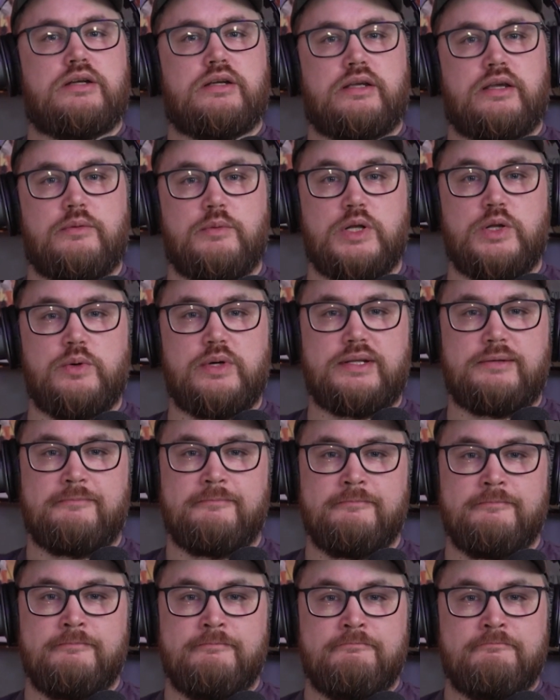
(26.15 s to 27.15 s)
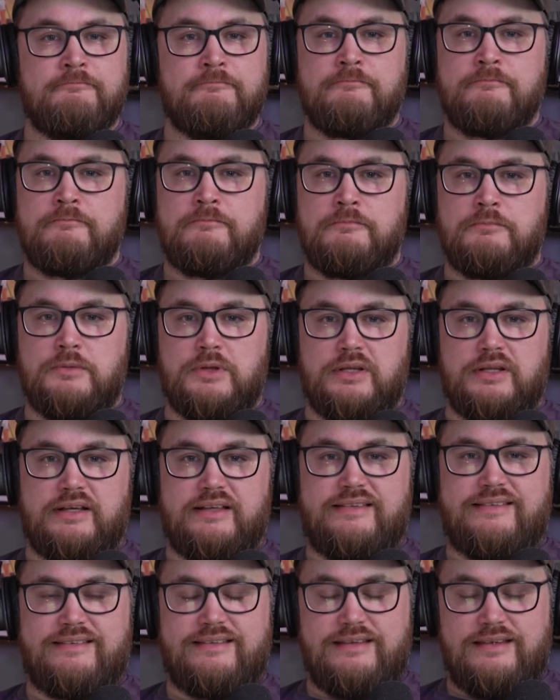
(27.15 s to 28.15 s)
Can we do it?
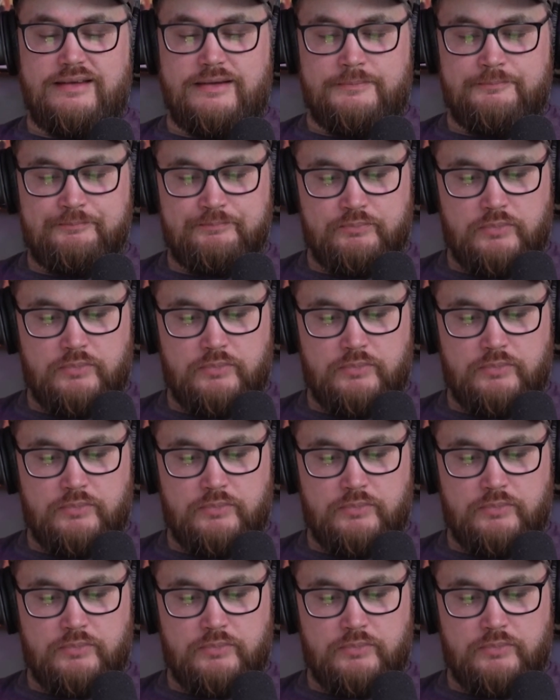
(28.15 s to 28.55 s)
Let's see.